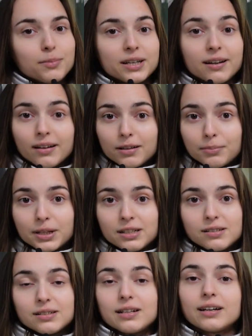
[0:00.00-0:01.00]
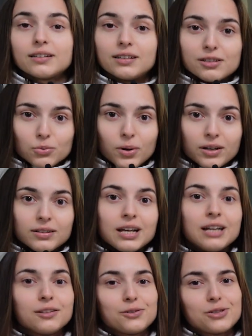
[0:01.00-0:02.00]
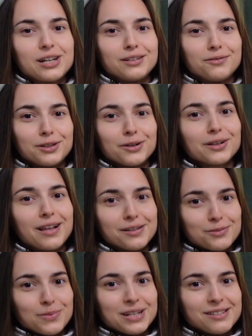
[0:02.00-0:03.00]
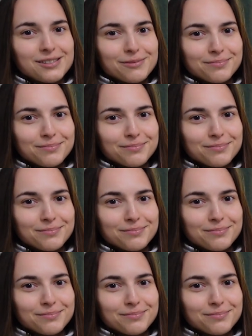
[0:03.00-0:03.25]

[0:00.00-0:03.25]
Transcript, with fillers: many other places like this one to study with your classmates